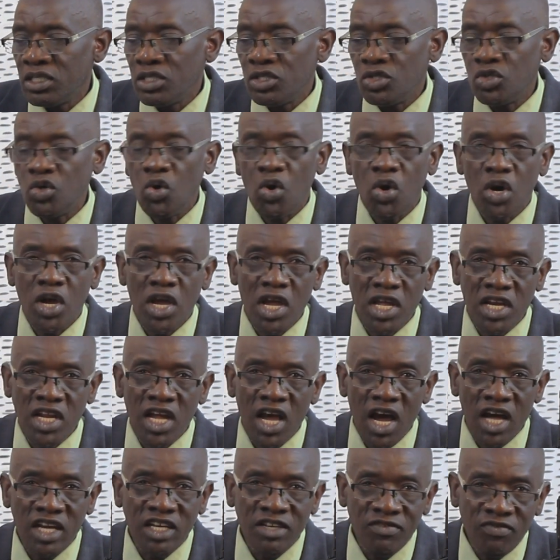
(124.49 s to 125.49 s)
So any
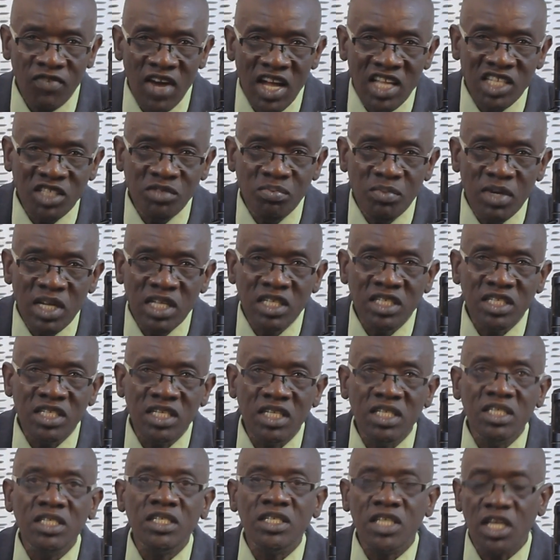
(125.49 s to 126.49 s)
advancement
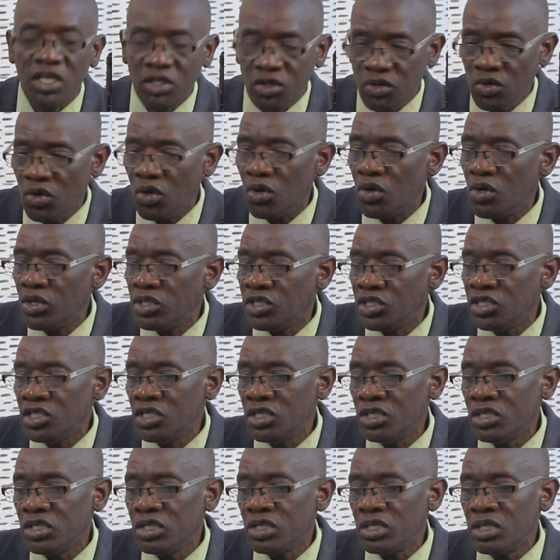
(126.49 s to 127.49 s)
in
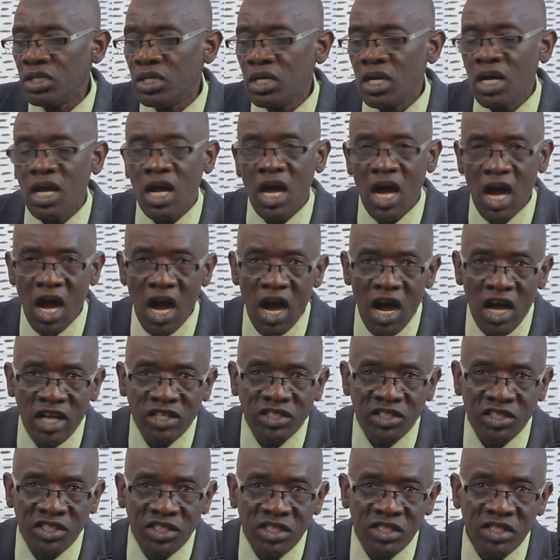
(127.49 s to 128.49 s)
technology
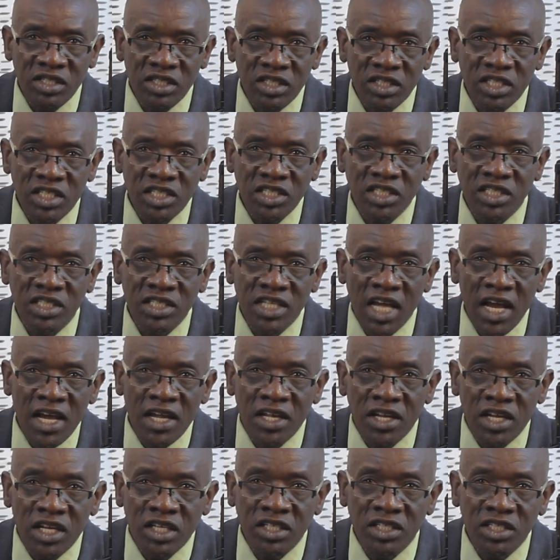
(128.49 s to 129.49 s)
has this
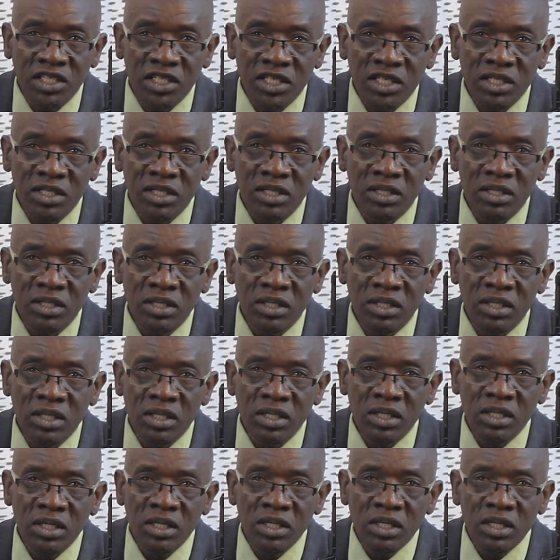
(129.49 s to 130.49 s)
direct
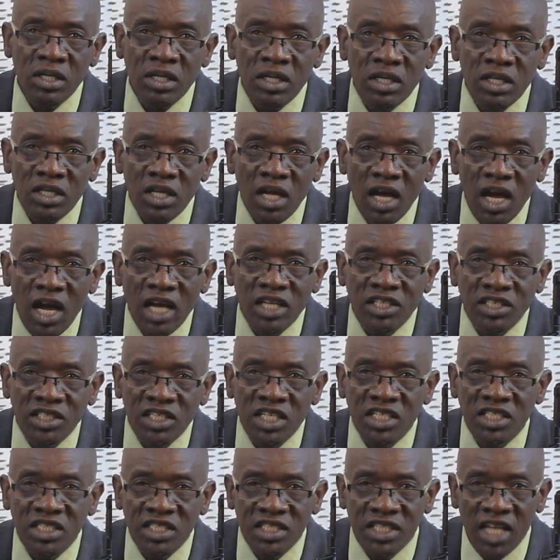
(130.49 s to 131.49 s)
has
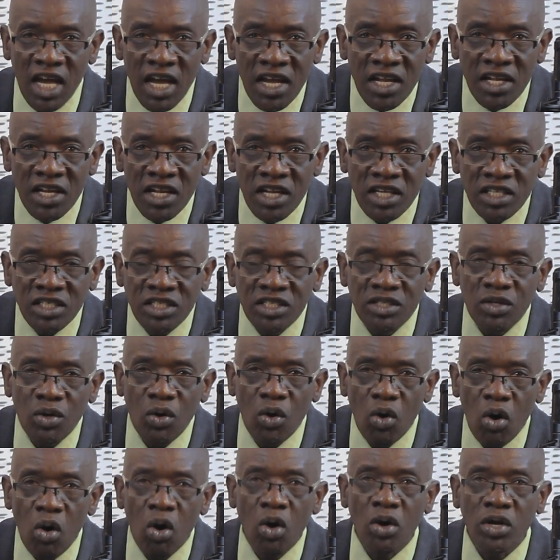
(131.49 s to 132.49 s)
this direct
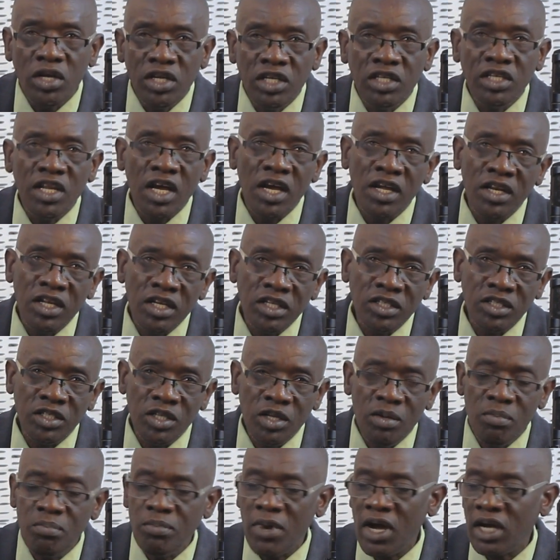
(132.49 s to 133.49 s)
or indirect
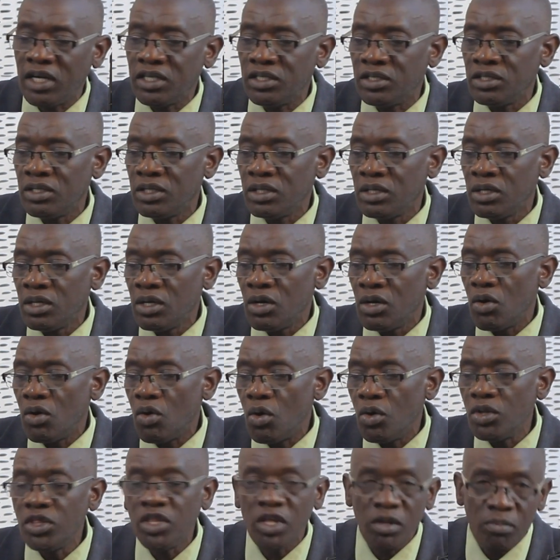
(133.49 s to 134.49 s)
impact
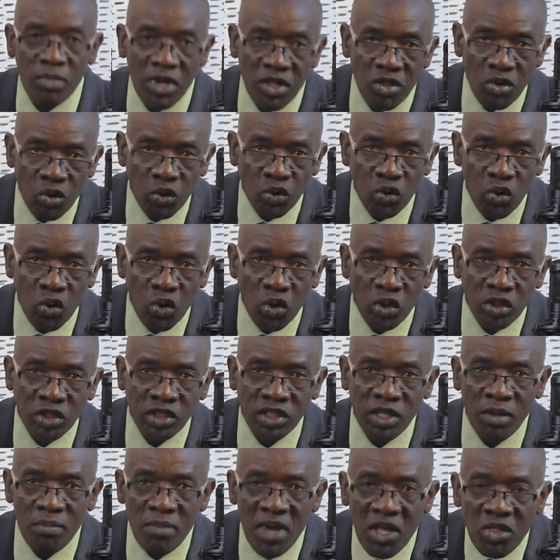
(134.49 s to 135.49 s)
on the methodology.
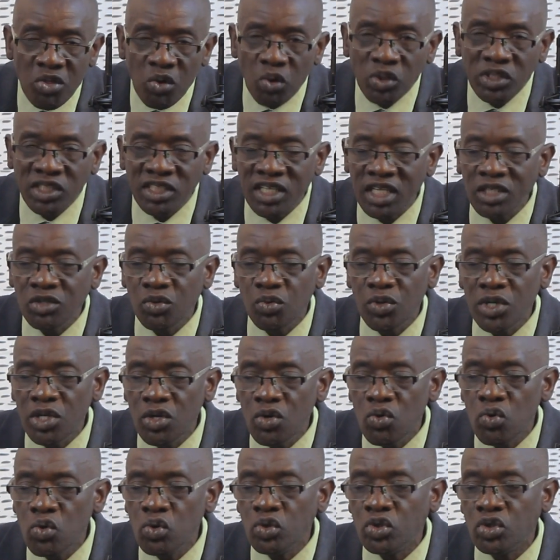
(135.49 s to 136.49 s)
The methods that we
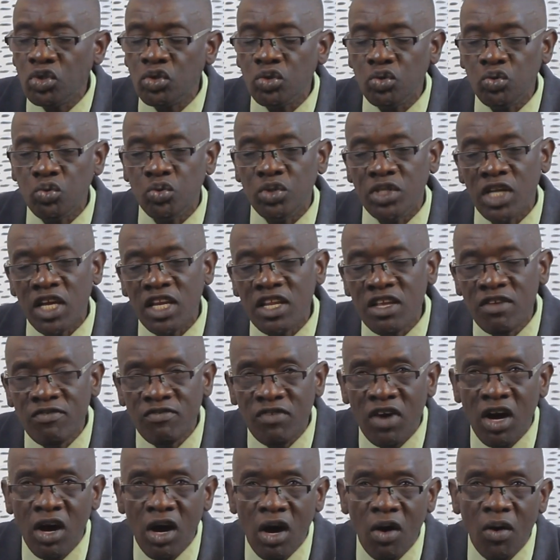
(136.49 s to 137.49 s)
use to
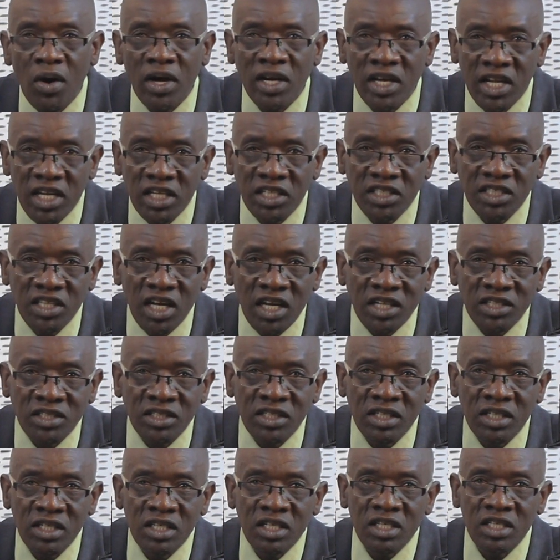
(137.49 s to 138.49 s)
deliver our
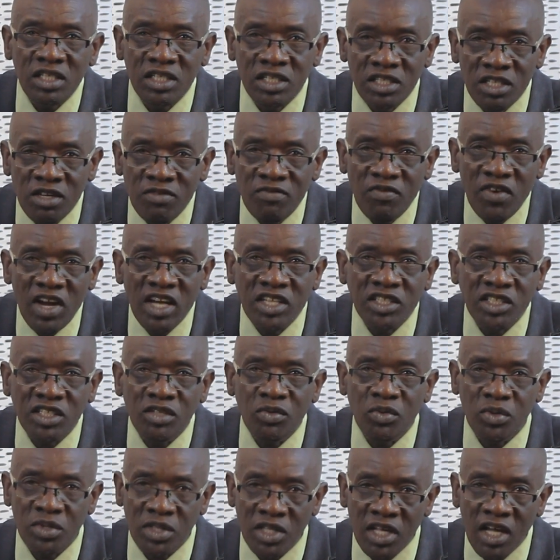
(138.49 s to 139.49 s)
lectures differs
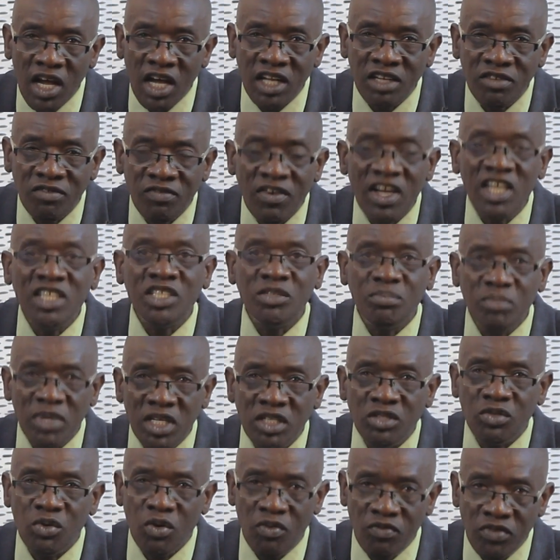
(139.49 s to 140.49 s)
with the
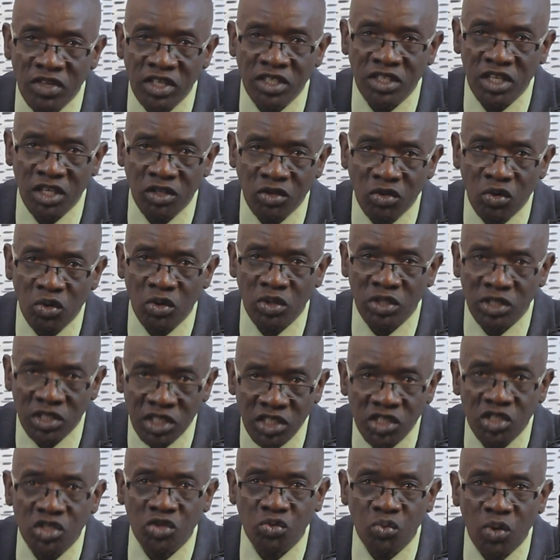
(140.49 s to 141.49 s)
advancement of the technology.
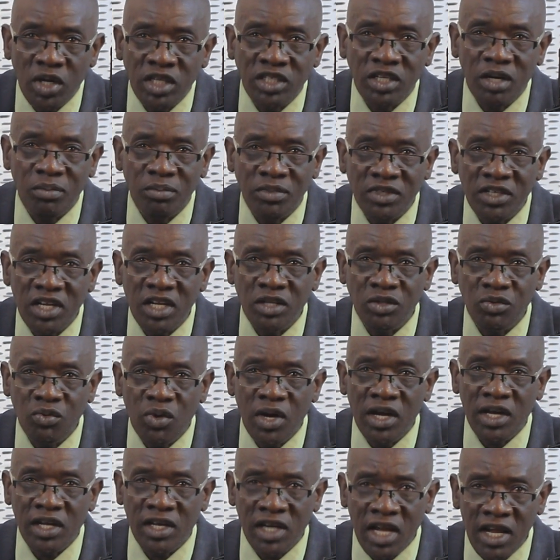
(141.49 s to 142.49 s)
This is what I'm trying to
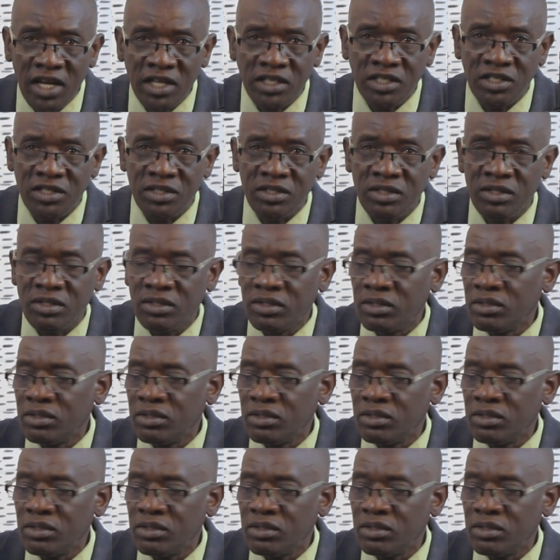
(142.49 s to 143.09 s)
highlight.